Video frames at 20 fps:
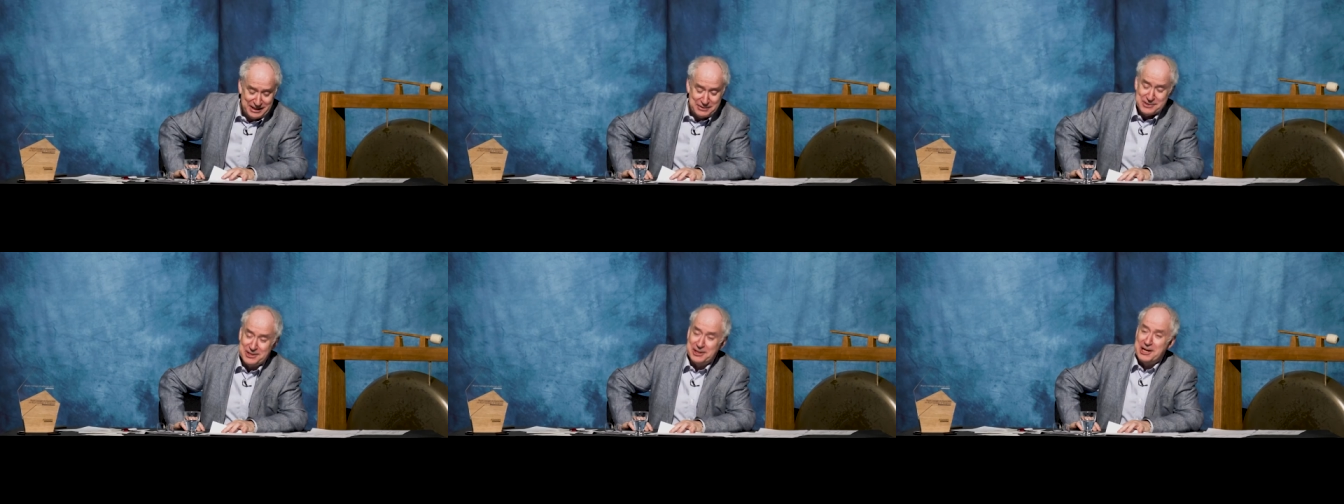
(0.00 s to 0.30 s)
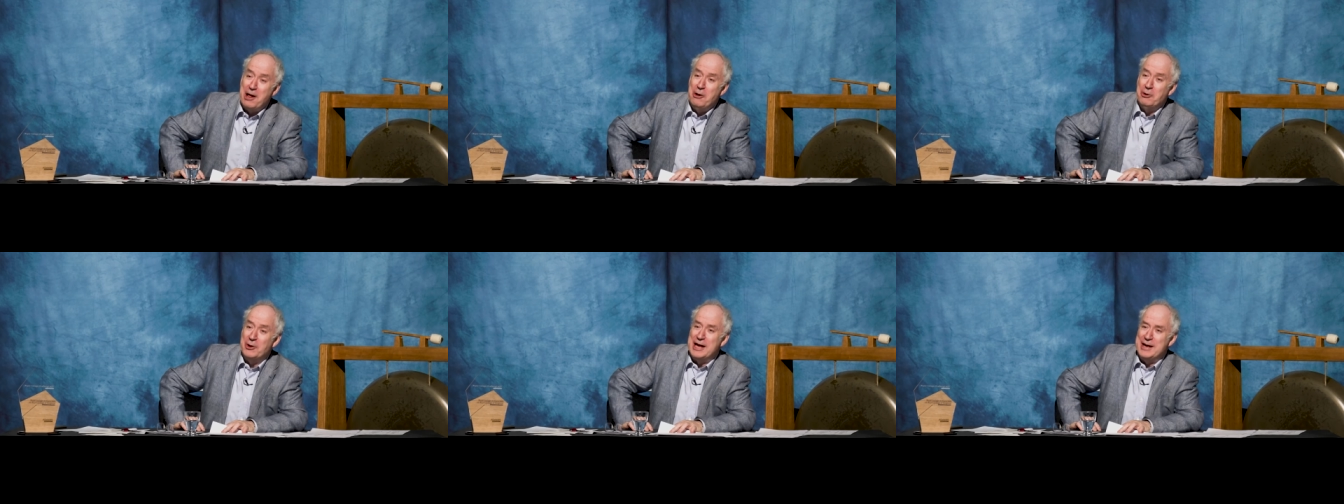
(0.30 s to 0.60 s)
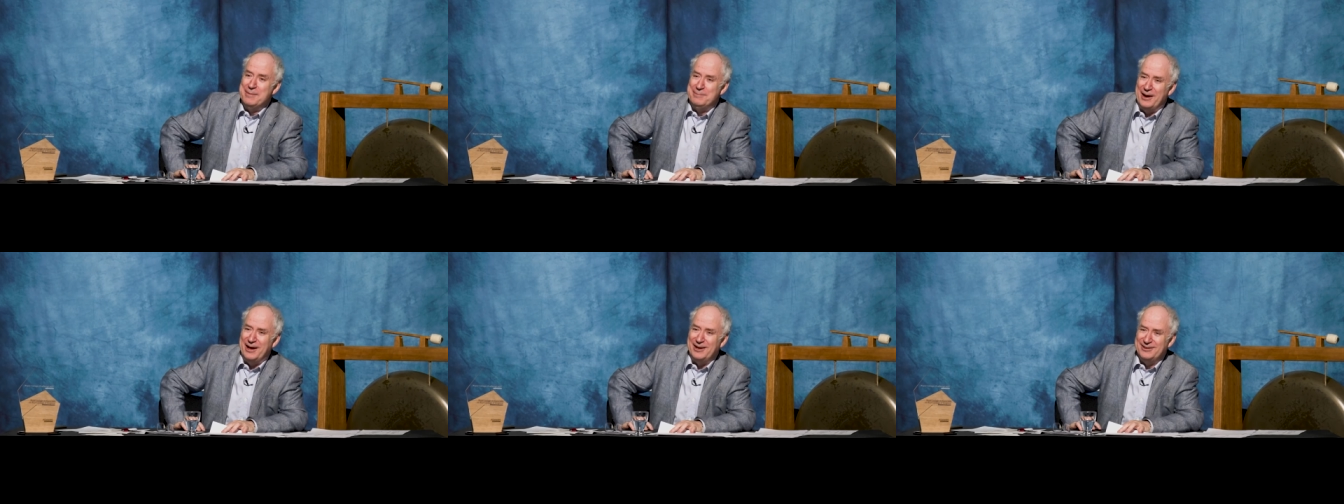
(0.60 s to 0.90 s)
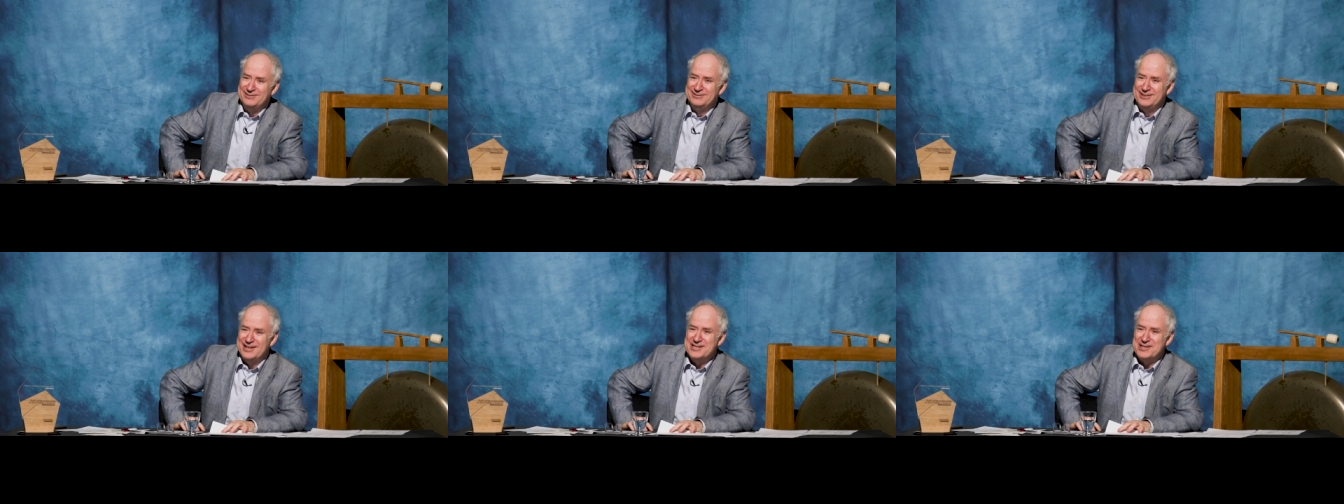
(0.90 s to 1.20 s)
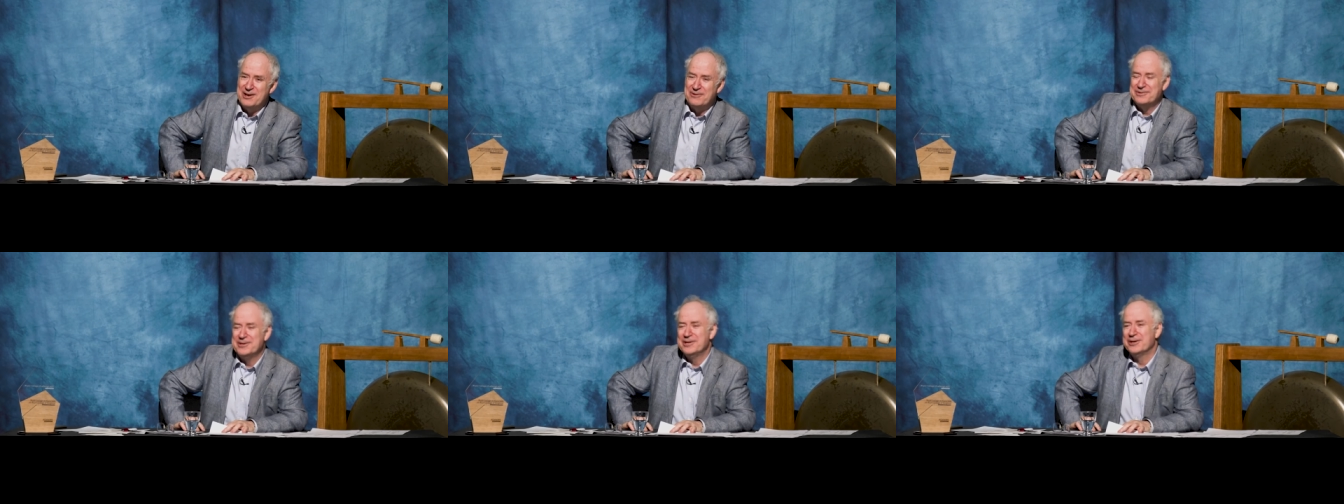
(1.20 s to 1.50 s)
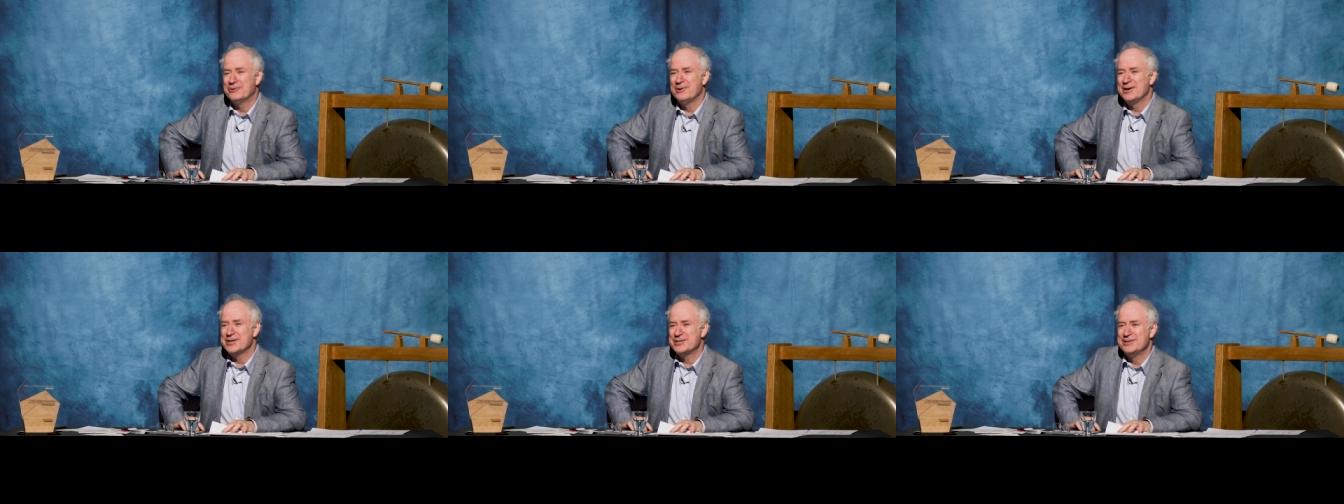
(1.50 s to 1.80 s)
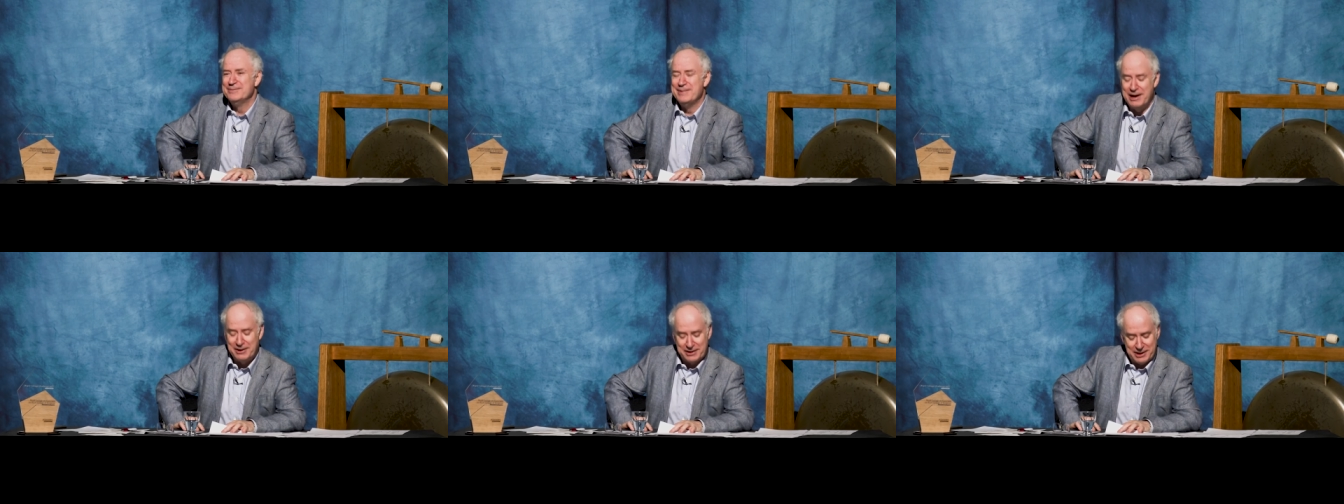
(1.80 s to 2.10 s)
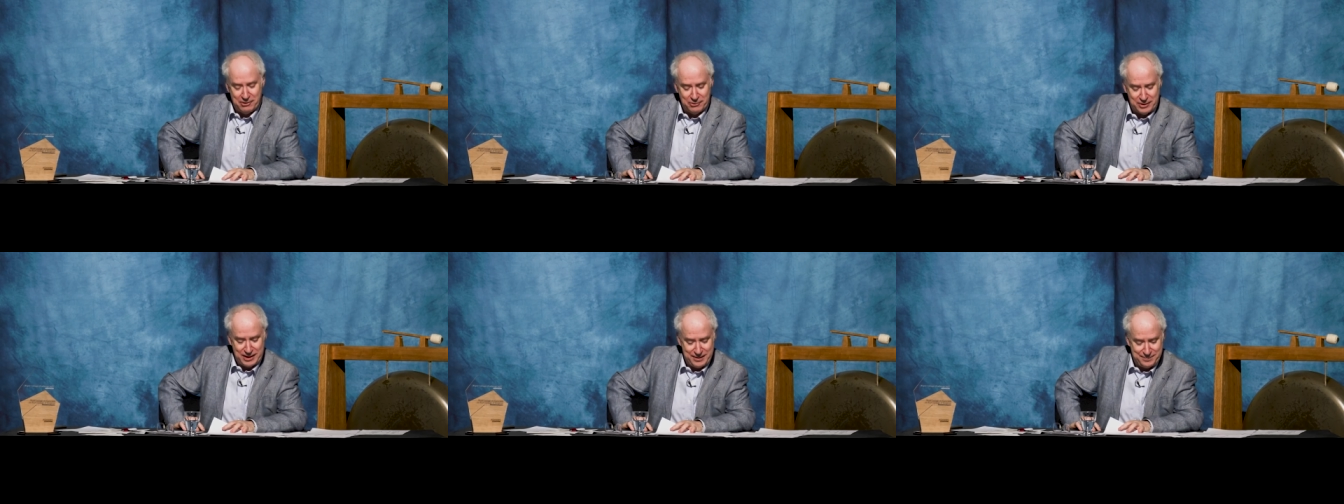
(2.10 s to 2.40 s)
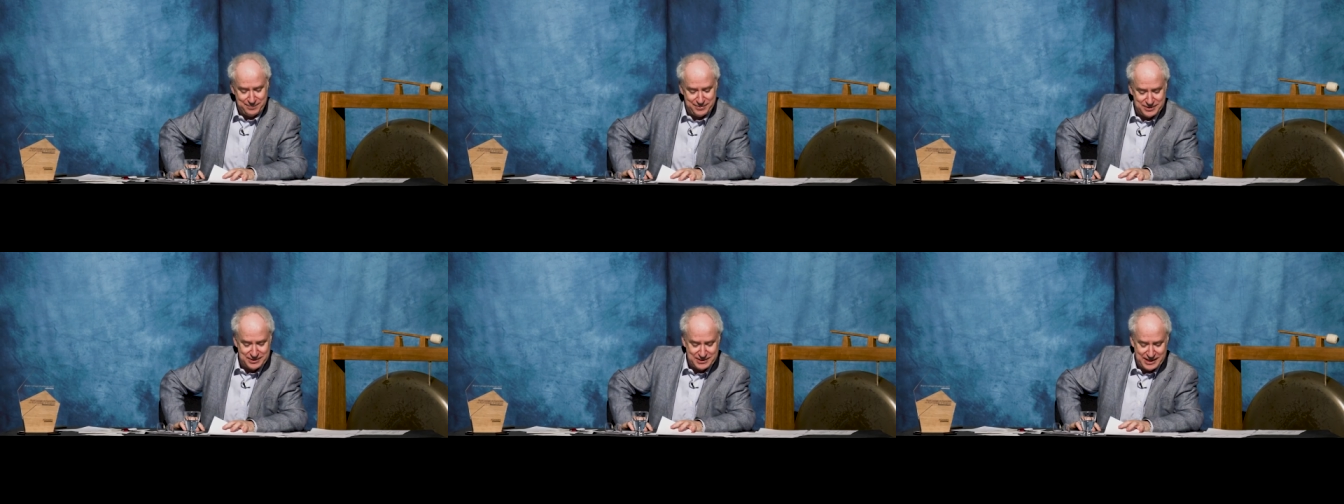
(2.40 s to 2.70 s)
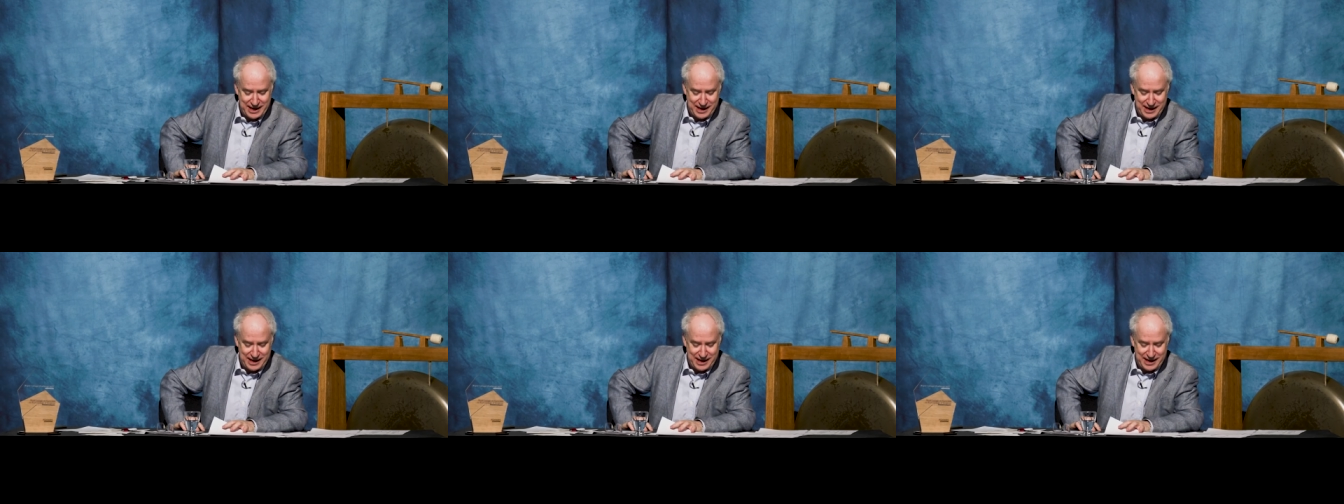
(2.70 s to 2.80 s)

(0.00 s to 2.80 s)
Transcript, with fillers: He was the goalkeeper. It's often a question about goalkeepers,